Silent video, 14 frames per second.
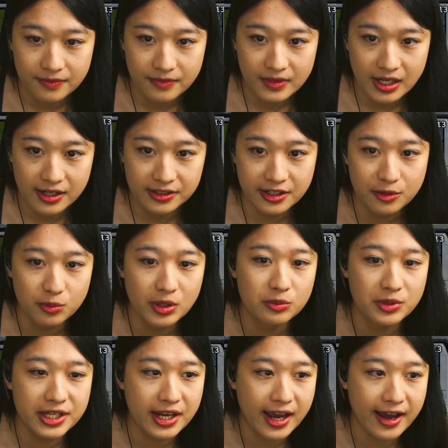And then when
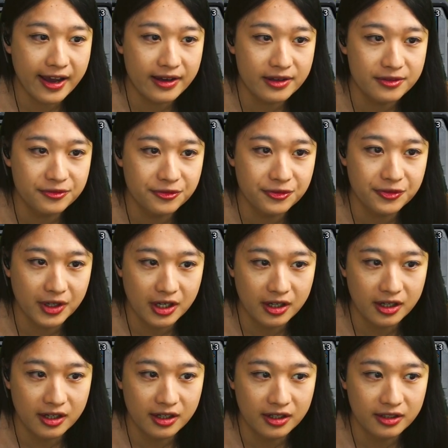we have,
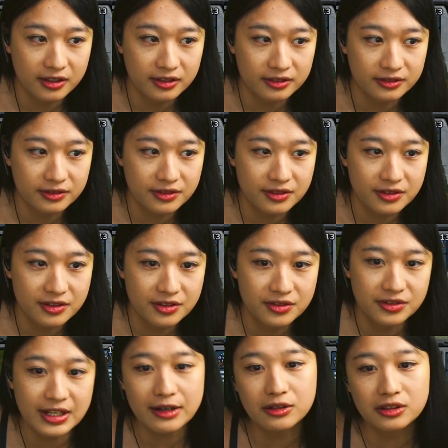now,
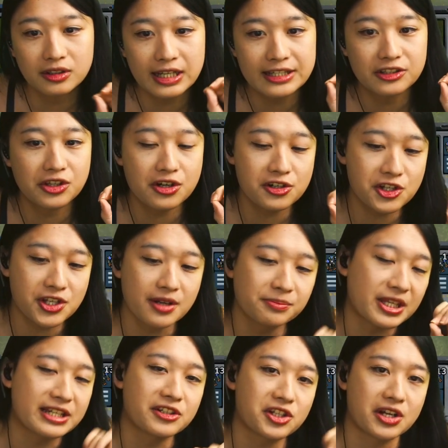like, there are some
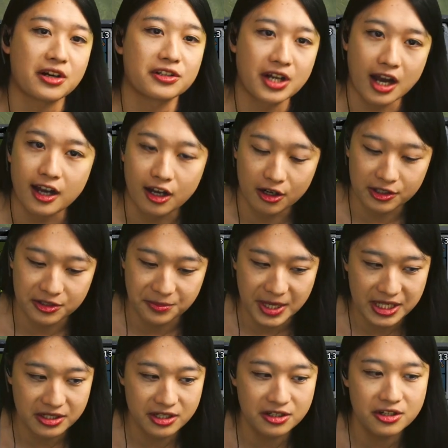things that are not
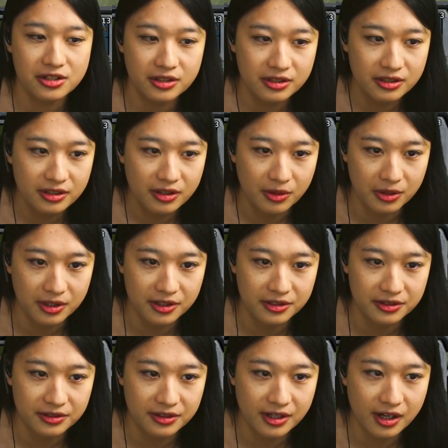automated,
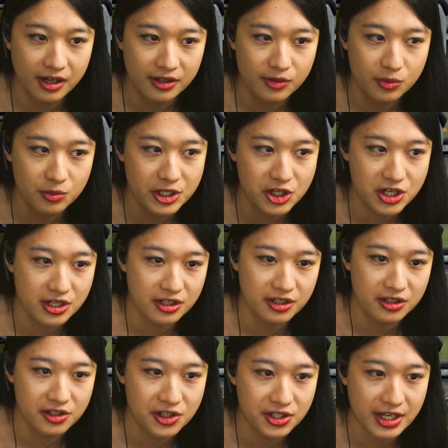which
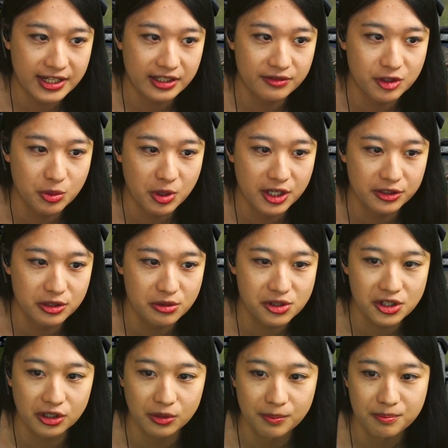is, like, if you want to use
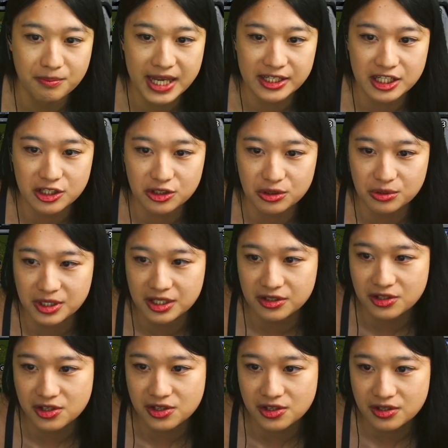many
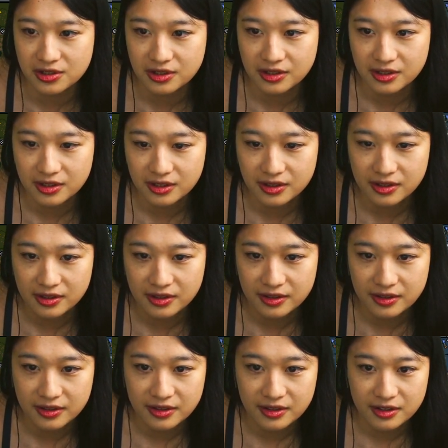units
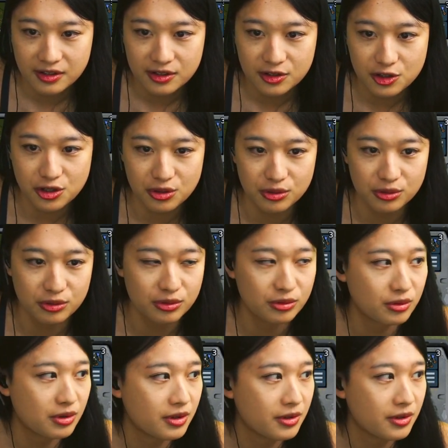to